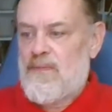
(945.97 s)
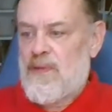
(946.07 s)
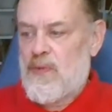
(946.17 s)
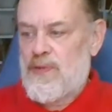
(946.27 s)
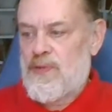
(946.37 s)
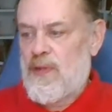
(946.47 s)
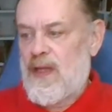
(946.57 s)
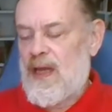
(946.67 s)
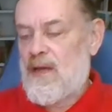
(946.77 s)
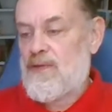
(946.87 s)
but was
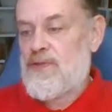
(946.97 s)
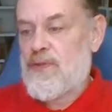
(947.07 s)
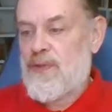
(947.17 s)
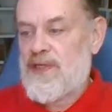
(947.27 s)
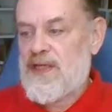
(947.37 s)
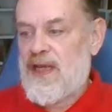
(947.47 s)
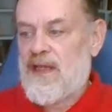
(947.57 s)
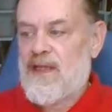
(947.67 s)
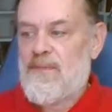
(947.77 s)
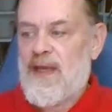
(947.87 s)
allowed to
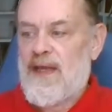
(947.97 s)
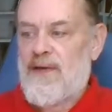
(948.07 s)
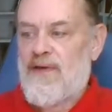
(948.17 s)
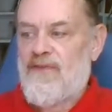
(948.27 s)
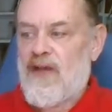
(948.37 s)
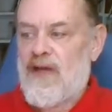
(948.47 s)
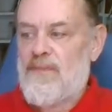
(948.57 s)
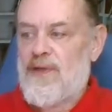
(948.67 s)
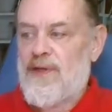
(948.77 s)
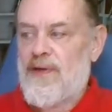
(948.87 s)
retain the manor of
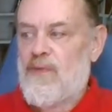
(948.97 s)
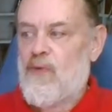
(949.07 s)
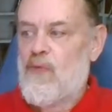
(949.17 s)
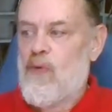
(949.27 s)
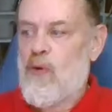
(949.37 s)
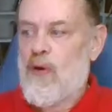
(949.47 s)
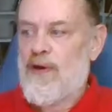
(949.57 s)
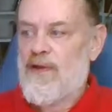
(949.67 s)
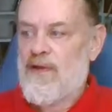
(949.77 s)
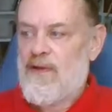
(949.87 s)
Cumnor in reward